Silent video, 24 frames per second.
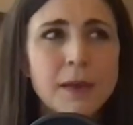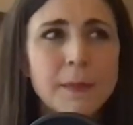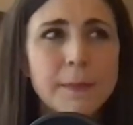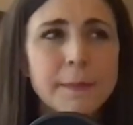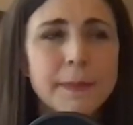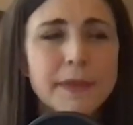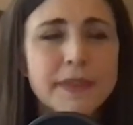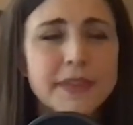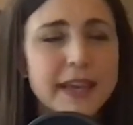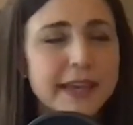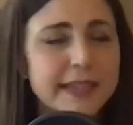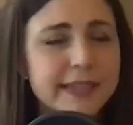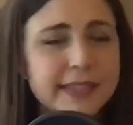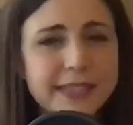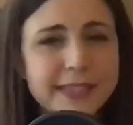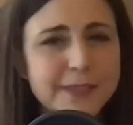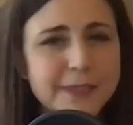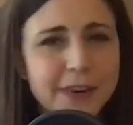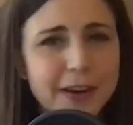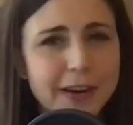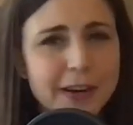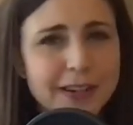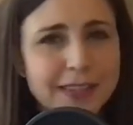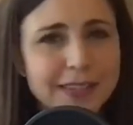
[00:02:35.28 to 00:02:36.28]
But that's as
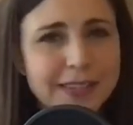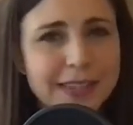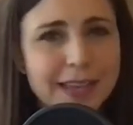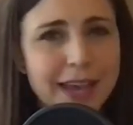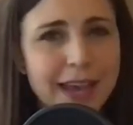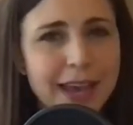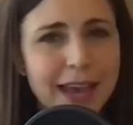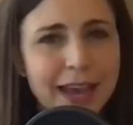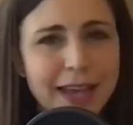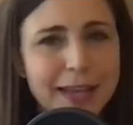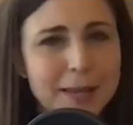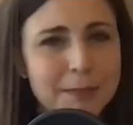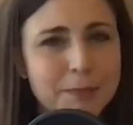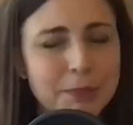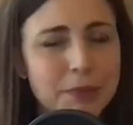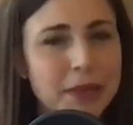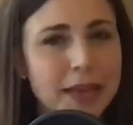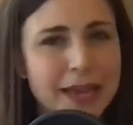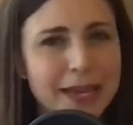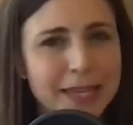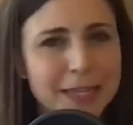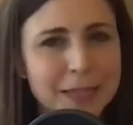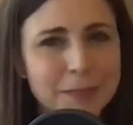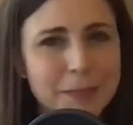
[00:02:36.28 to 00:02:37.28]
far as I had
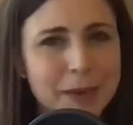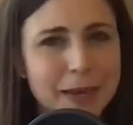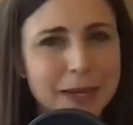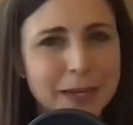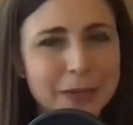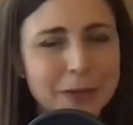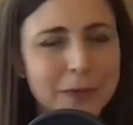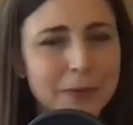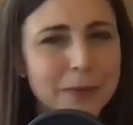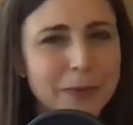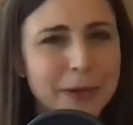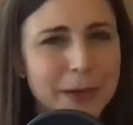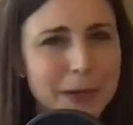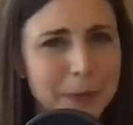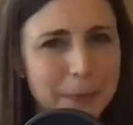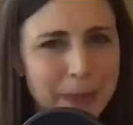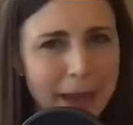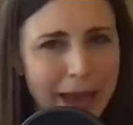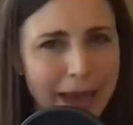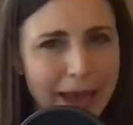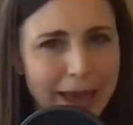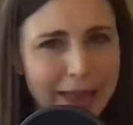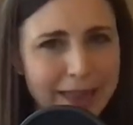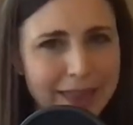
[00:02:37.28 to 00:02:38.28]
planned my career
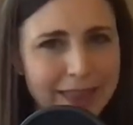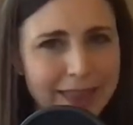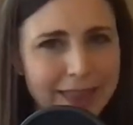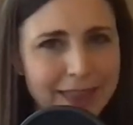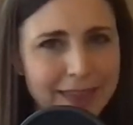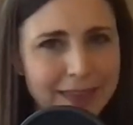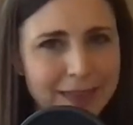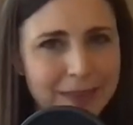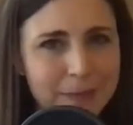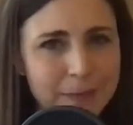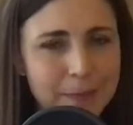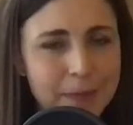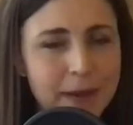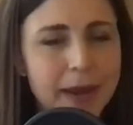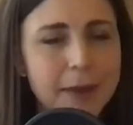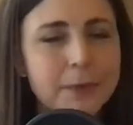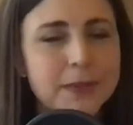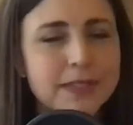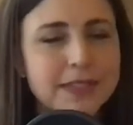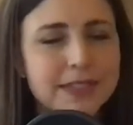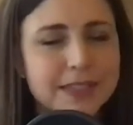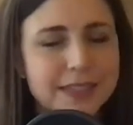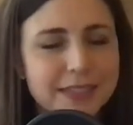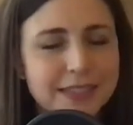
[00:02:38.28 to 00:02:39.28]
path. But I
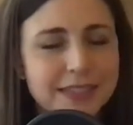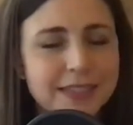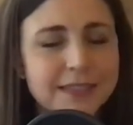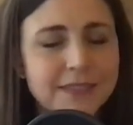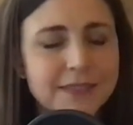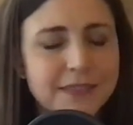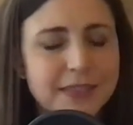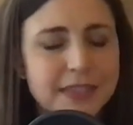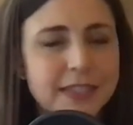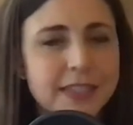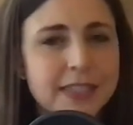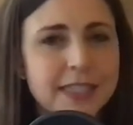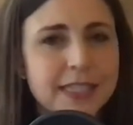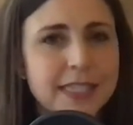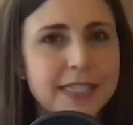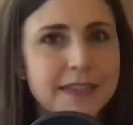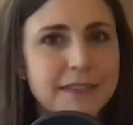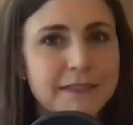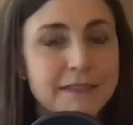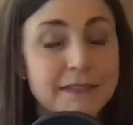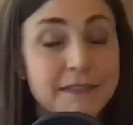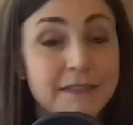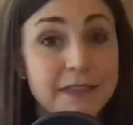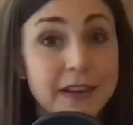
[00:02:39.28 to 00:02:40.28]
was still feeling
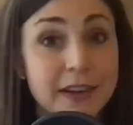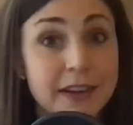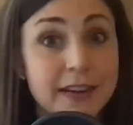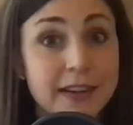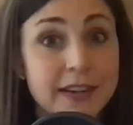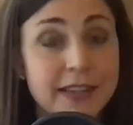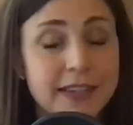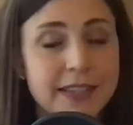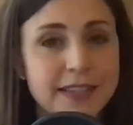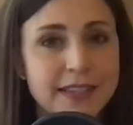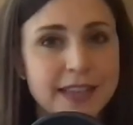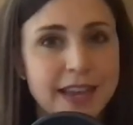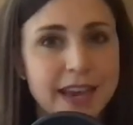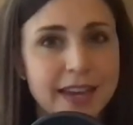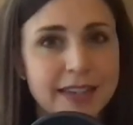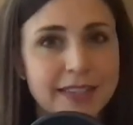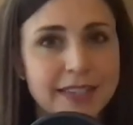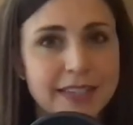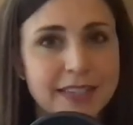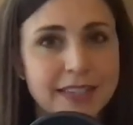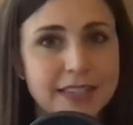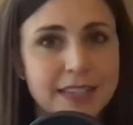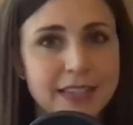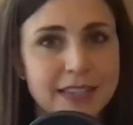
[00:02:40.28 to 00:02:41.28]
very
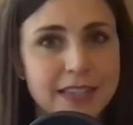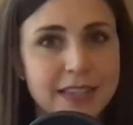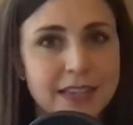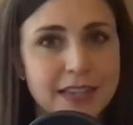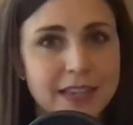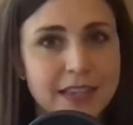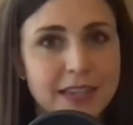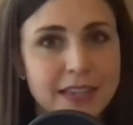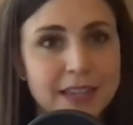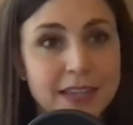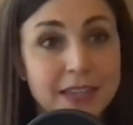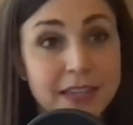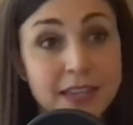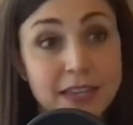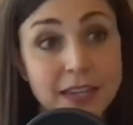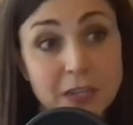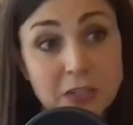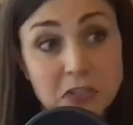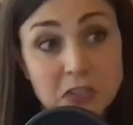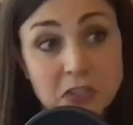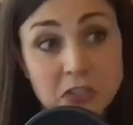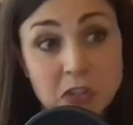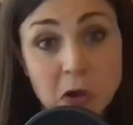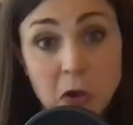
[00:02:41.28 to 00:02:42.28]
stagnant.
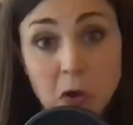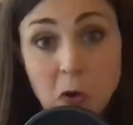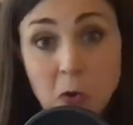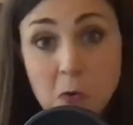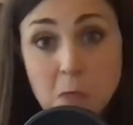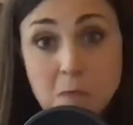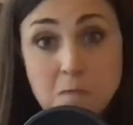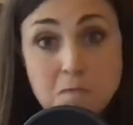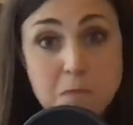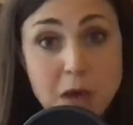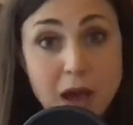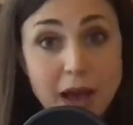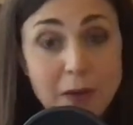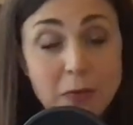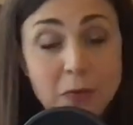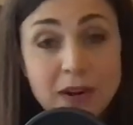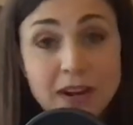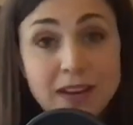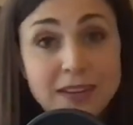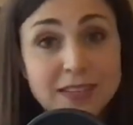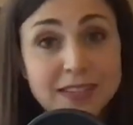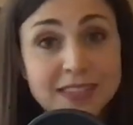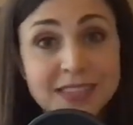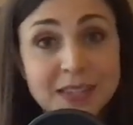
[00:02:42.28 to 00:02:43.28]
And so I
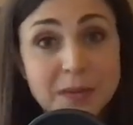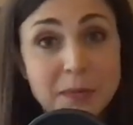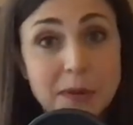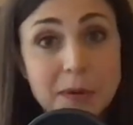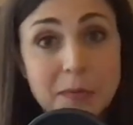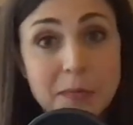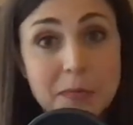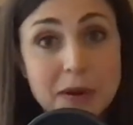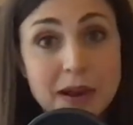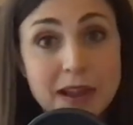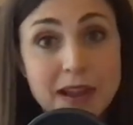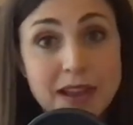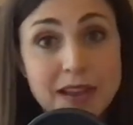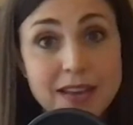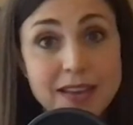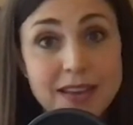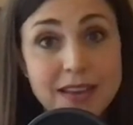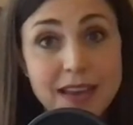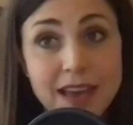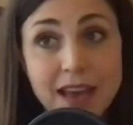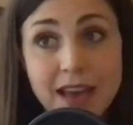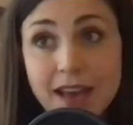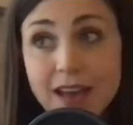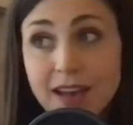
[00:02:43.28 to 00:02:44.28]
went on summer break,
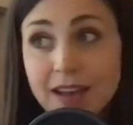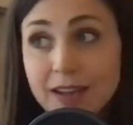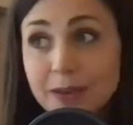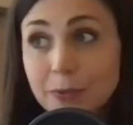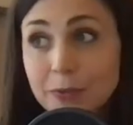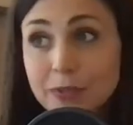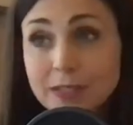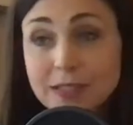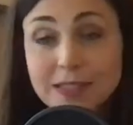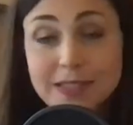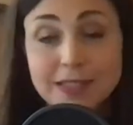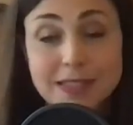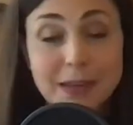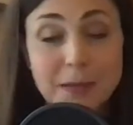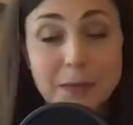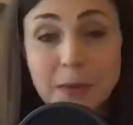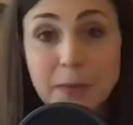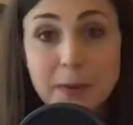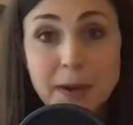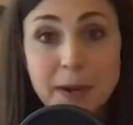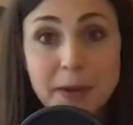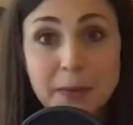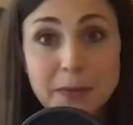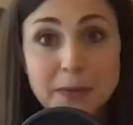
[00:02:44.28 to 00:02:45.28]
and when summer
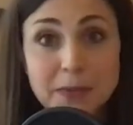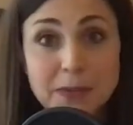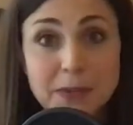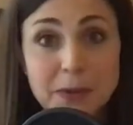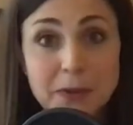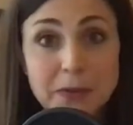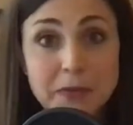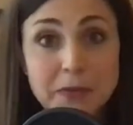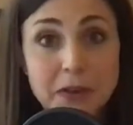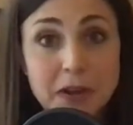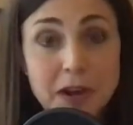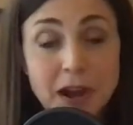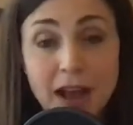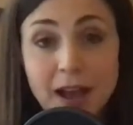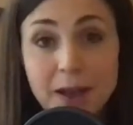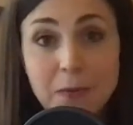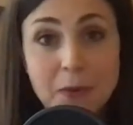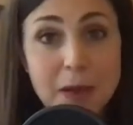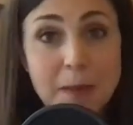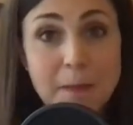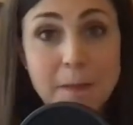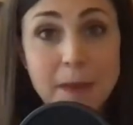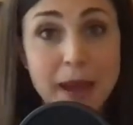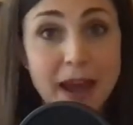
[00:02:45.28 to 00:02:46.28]
break was over, I
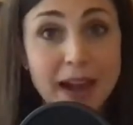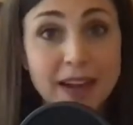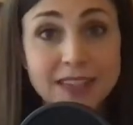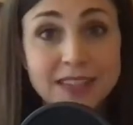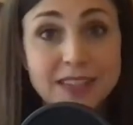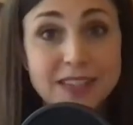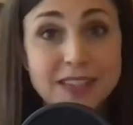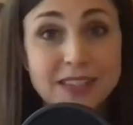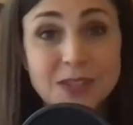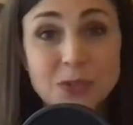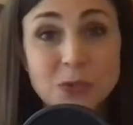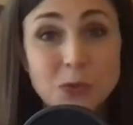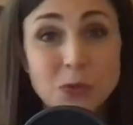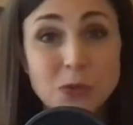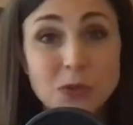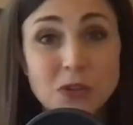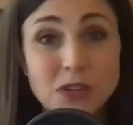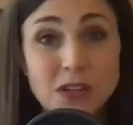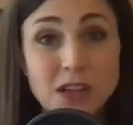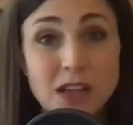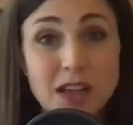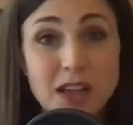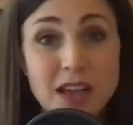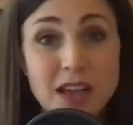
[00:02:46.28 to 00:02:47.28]
went back to school.